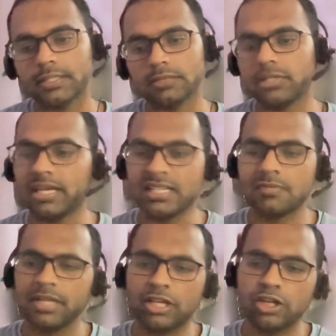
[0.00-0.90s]
That doesn't
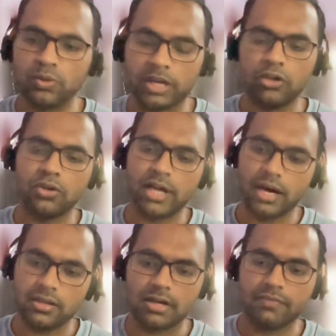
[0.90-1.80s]
mean that you ignore the
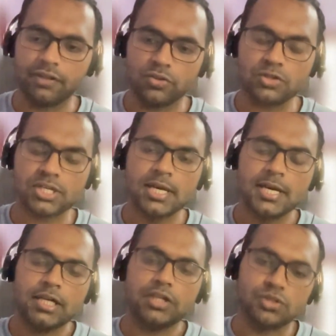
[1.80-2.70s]
other avenues.
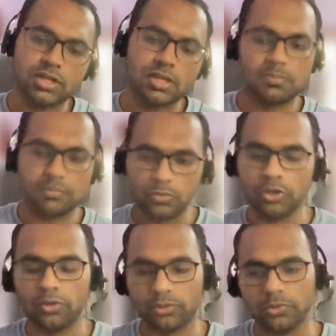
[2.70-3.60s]
You still, you
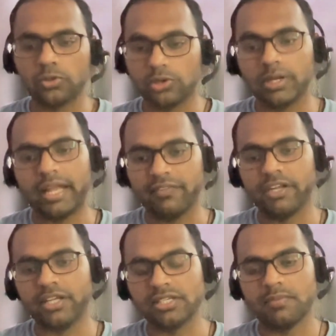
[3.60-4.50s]
know, you could
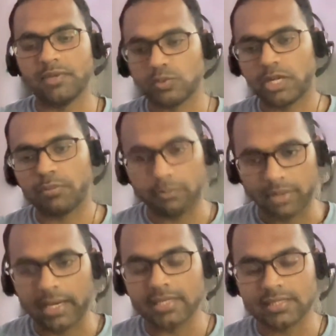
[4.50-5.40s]
leverage them as well by
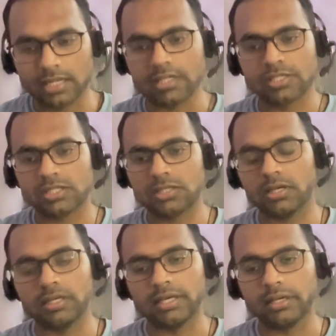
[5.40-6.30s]
building skills
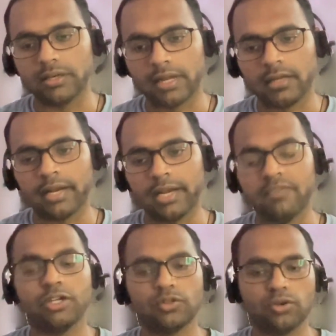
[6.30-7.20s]

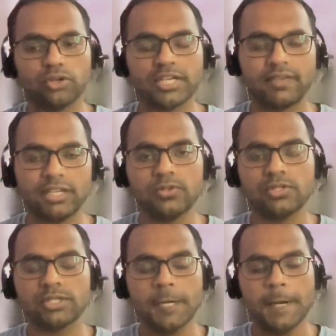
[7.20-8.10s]
relevant to those
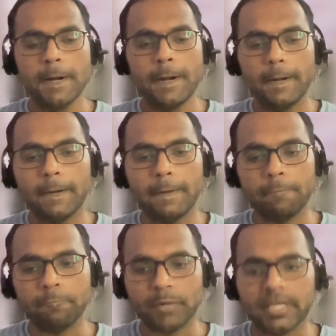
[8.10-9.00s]
avenues.
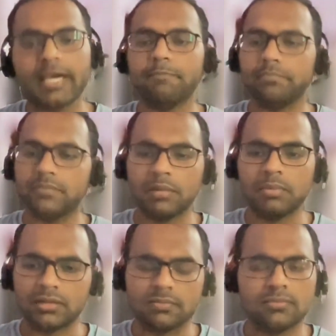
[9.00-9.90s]
But yeah, I
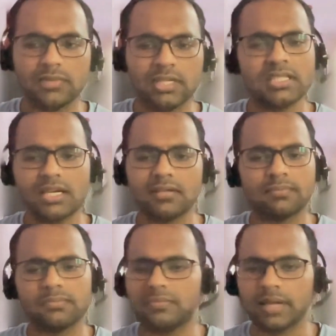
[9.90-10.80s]
mean, these are,
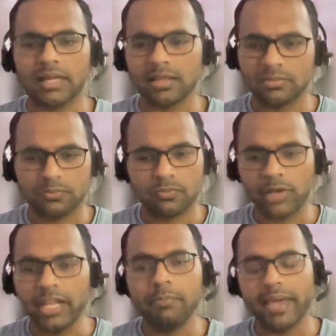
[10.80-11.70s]
I think,
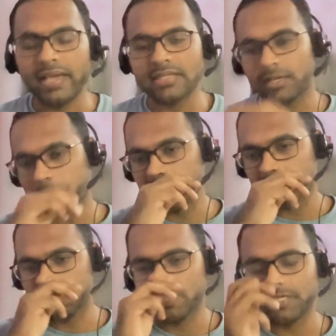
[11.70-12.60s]
very basic
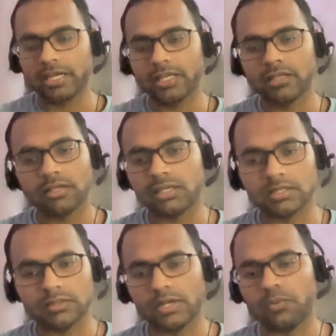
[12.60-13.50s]
principles that
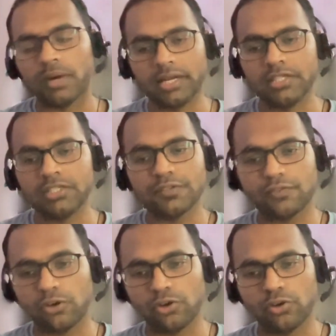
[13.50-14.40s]
that one needs to
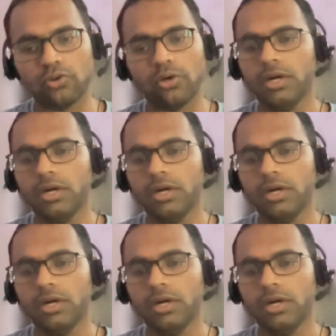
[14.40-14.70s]
follow,